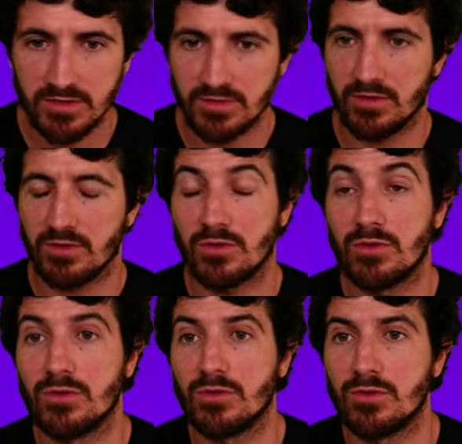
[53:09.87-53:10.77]
So I'm gonna
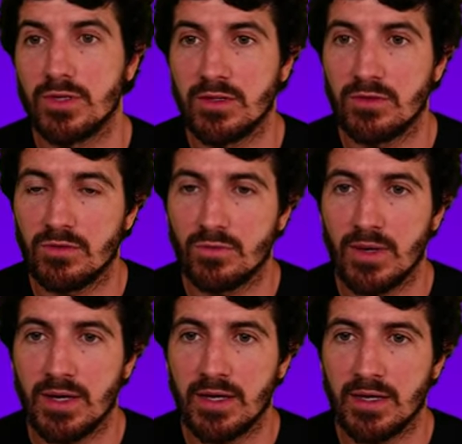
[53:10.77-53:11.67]
go into
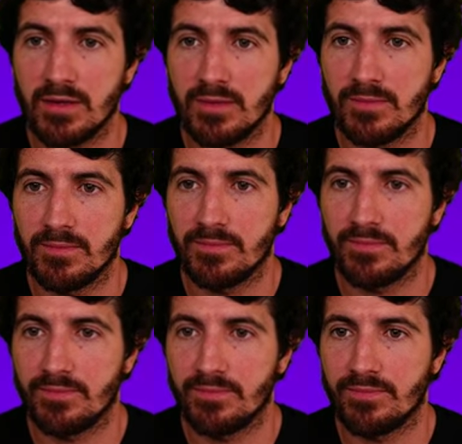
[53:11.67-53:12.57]
my,
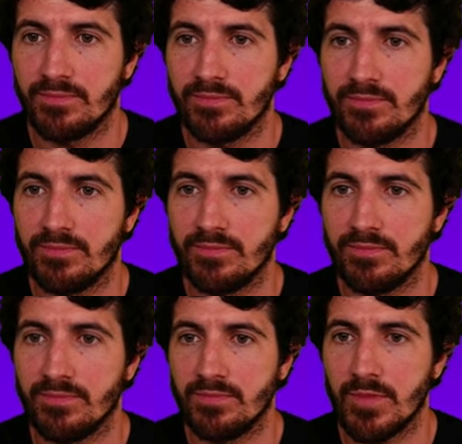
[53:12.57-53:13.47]

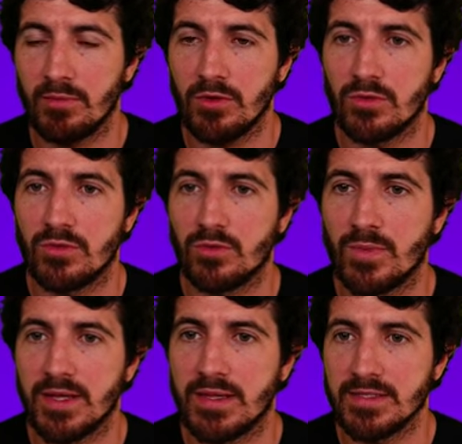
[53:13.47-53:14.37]
I'm gonna go into
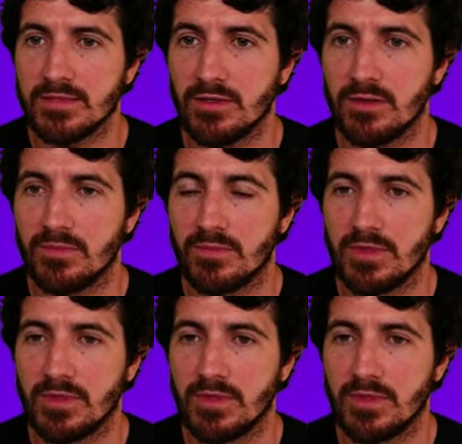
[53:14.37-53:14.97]
my desktop.